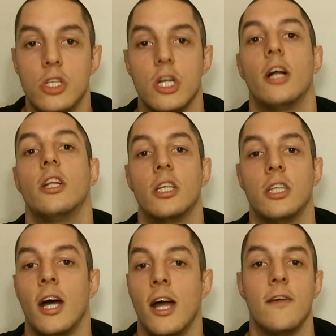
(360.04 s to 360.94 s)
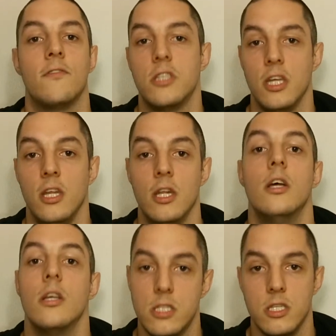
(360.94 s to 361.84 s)
child actor I have
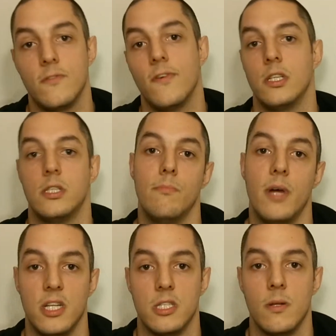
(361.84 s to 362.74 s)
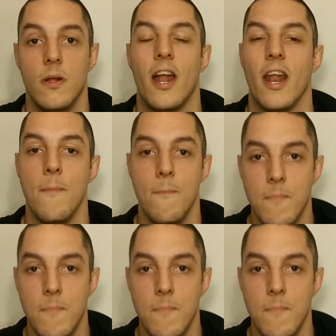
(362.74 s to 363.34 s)
seen since Phantom Menace. And I